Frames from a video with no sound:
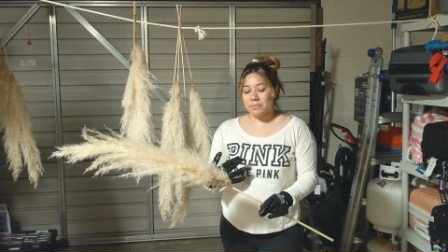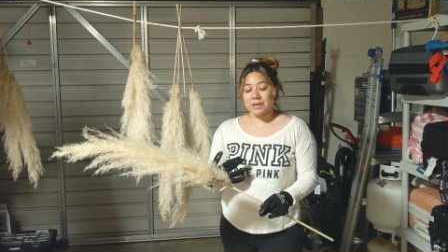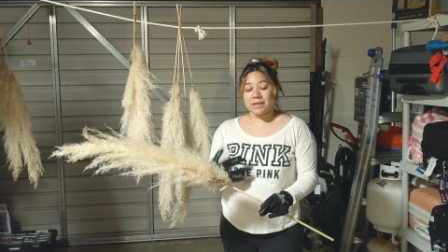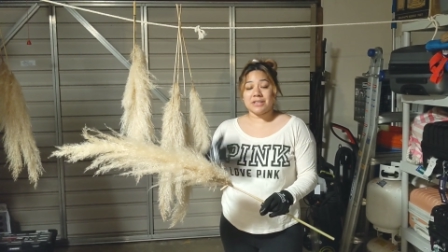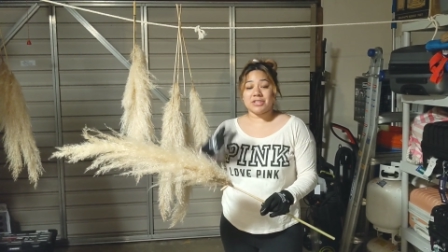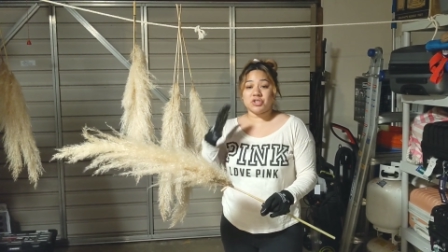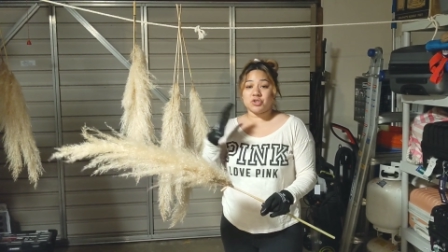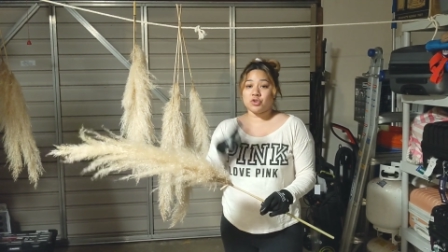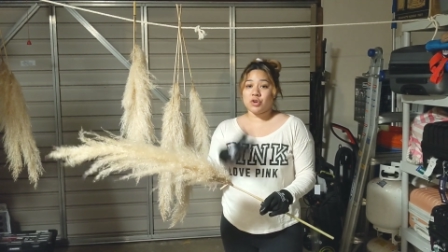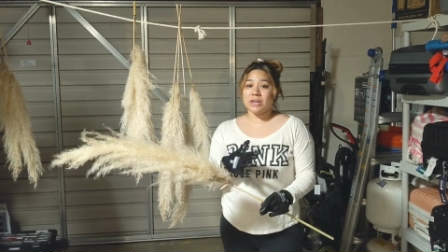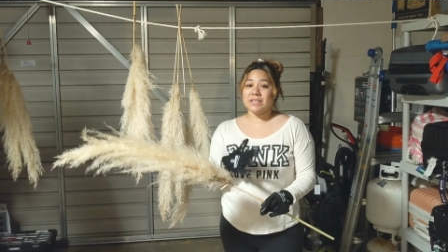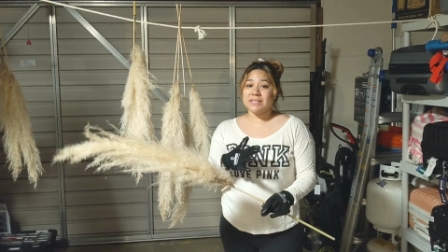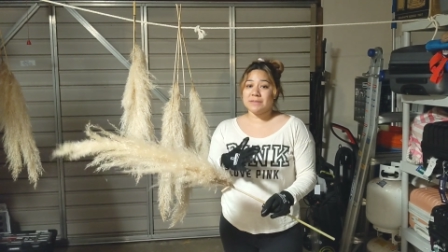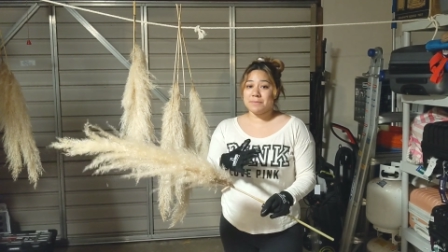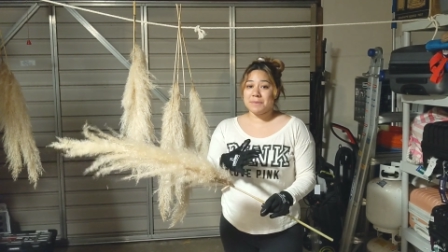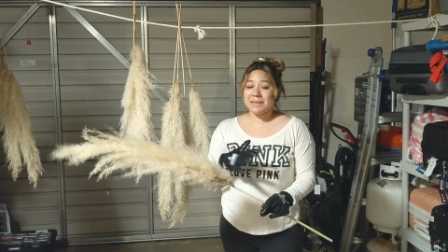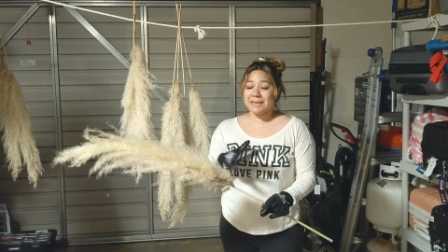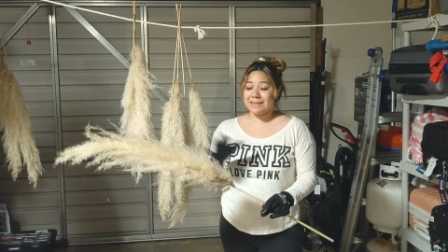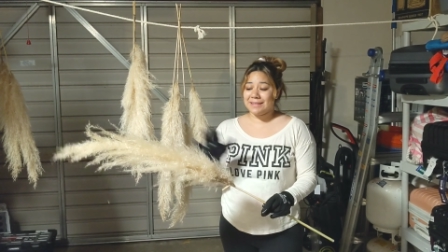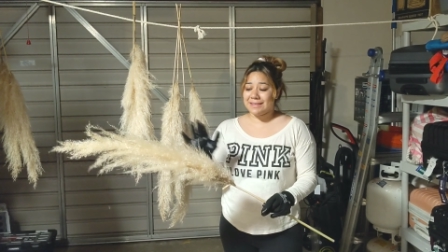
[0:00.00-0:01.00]
because
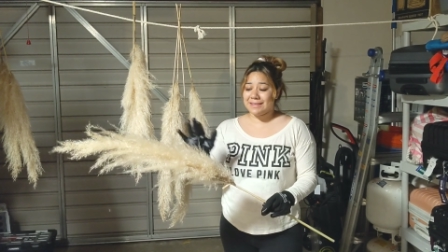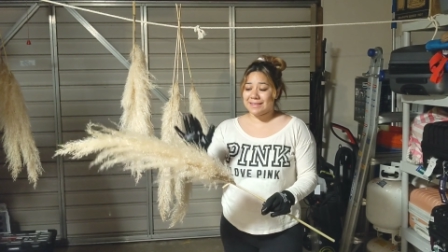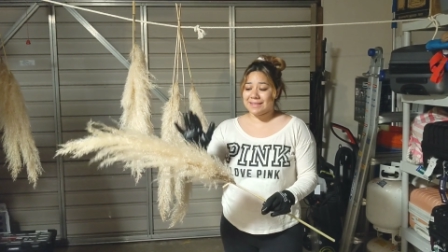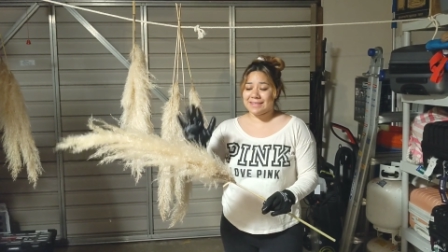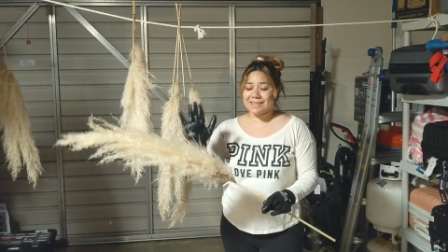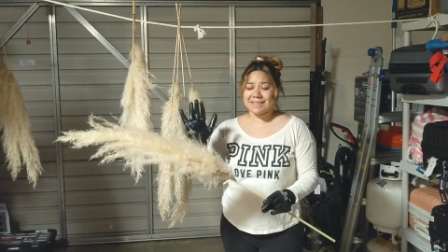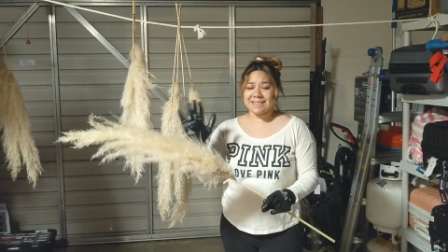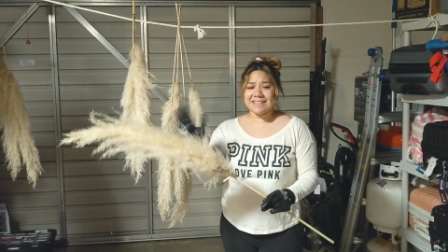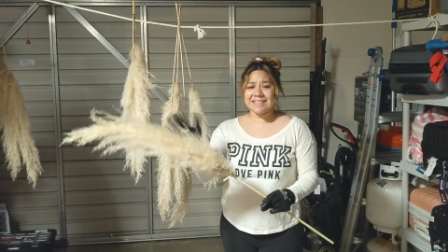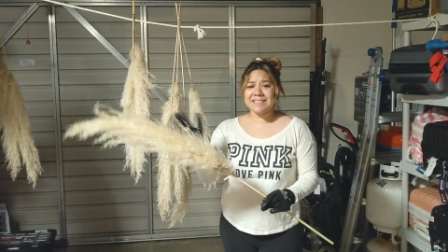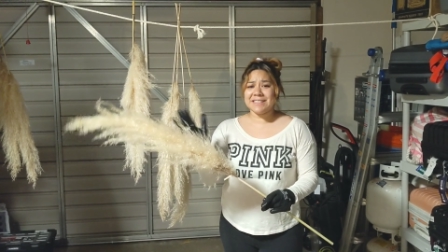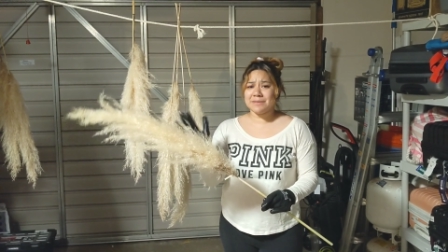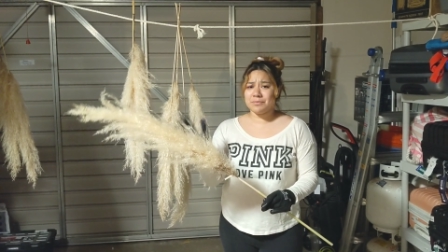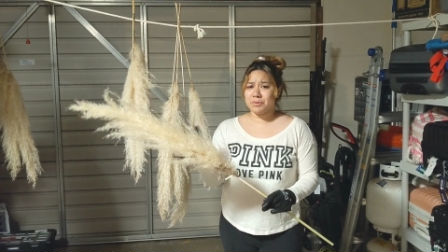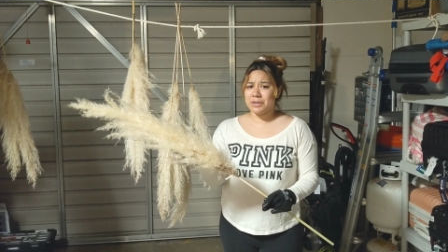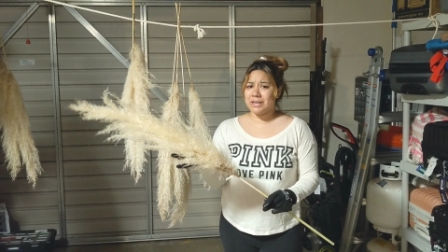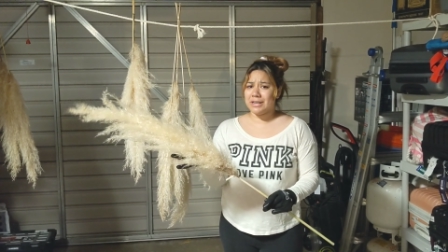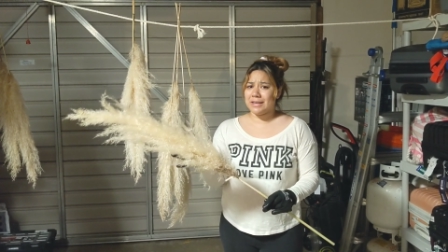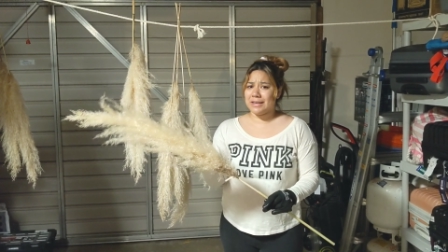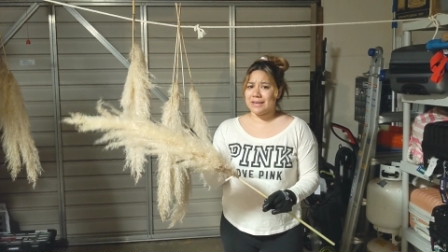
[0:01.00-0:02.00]
trust me, this is
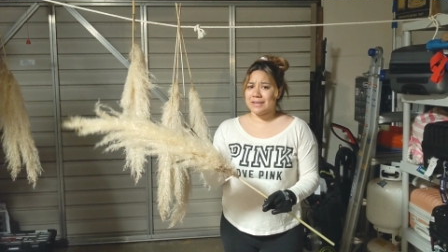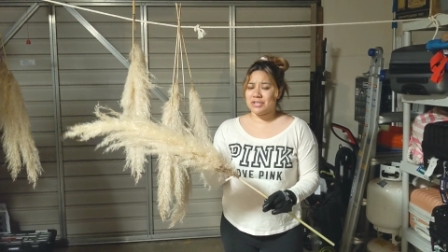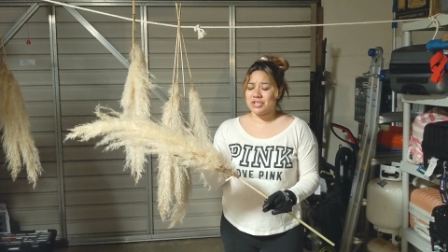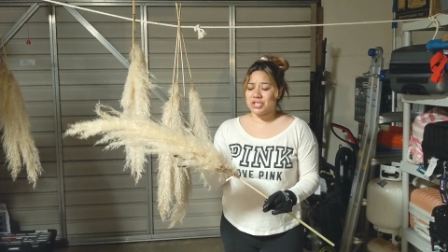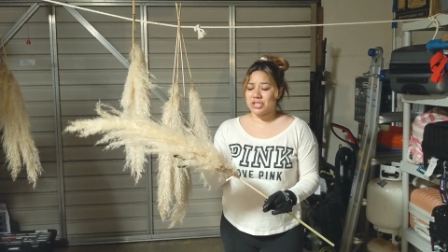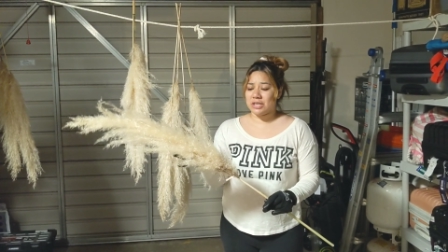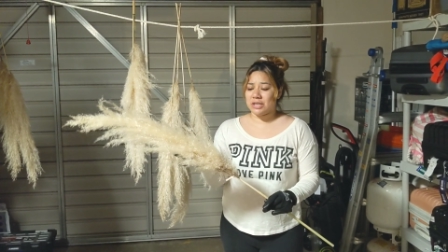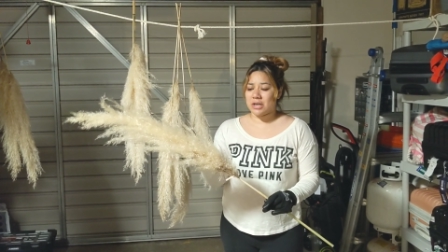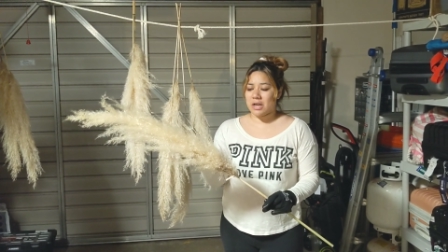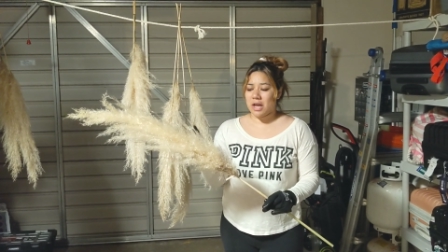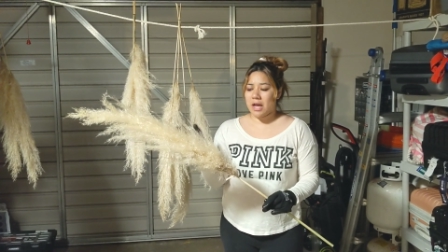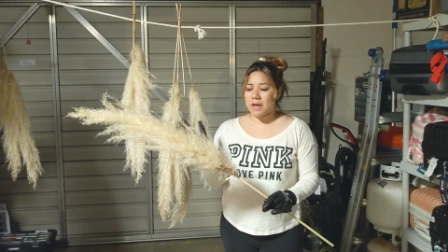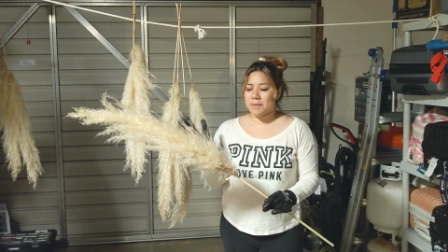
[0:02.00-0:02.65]
pretty itchy.